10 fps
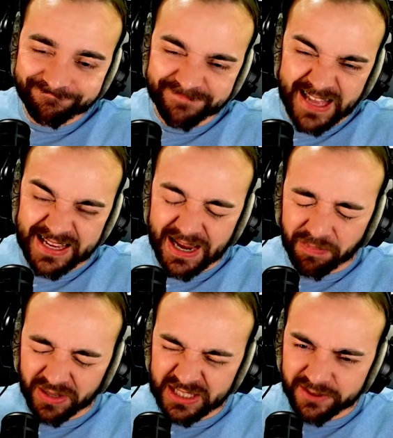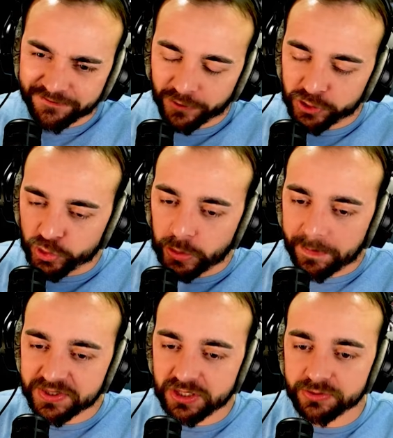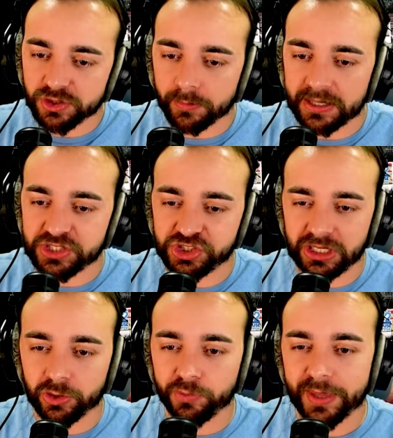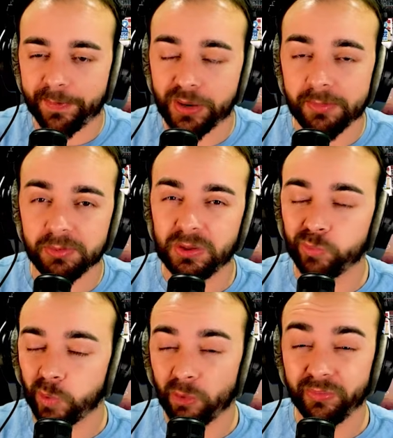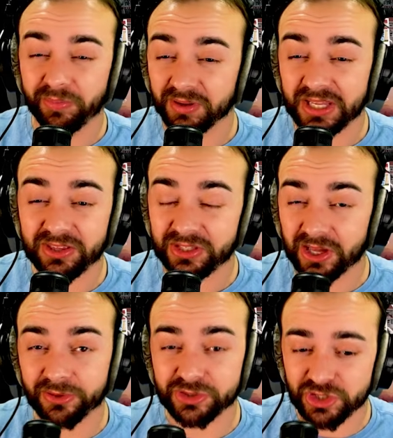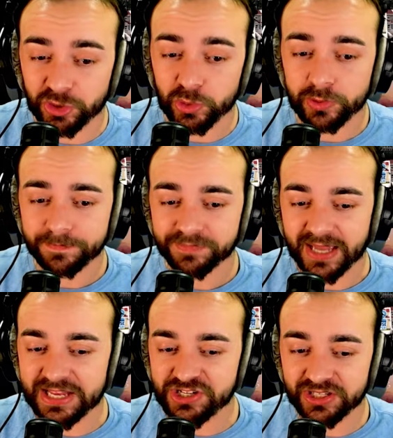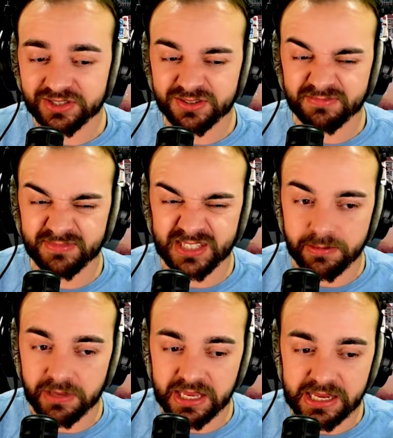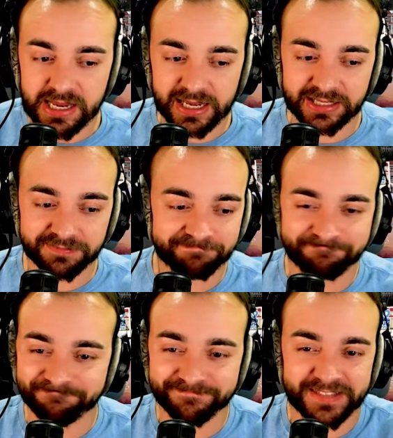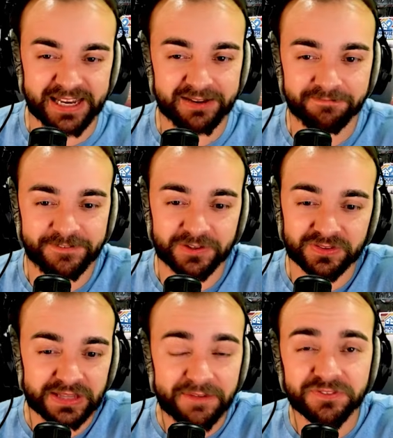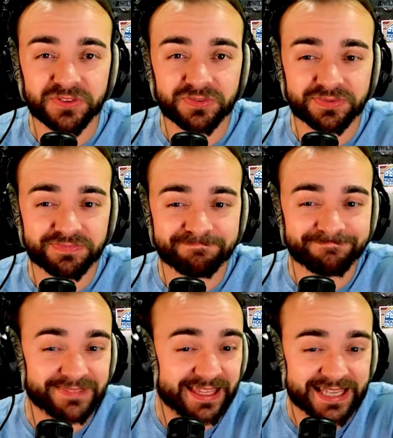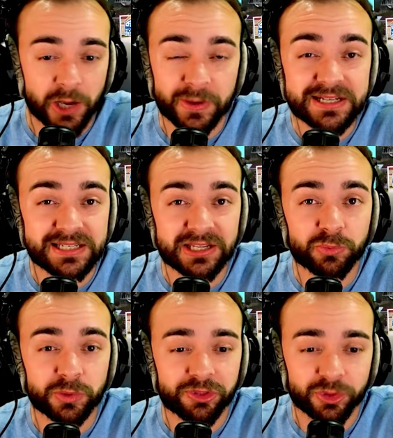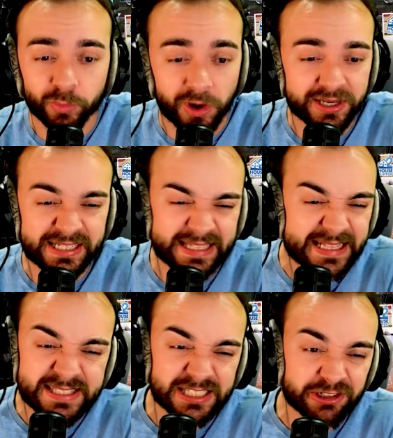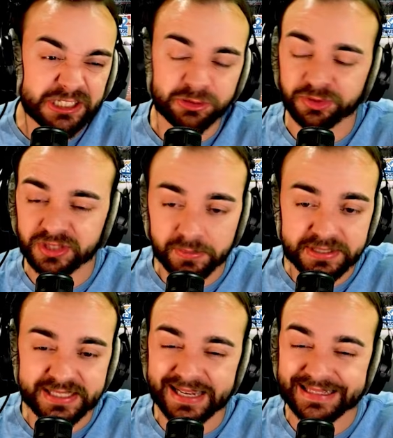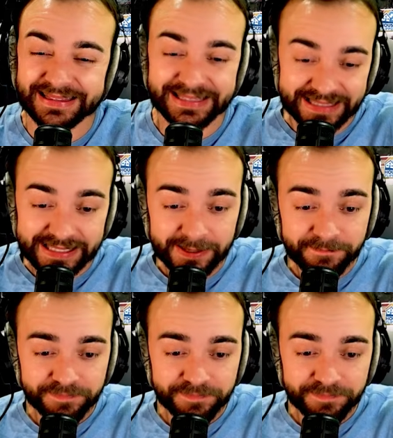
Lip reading: I played the first 2 episodes on my channel. I probably won't play the other 2. To me, I didn't feel left like how I did with the Walking Dead series with Clementine and Lee.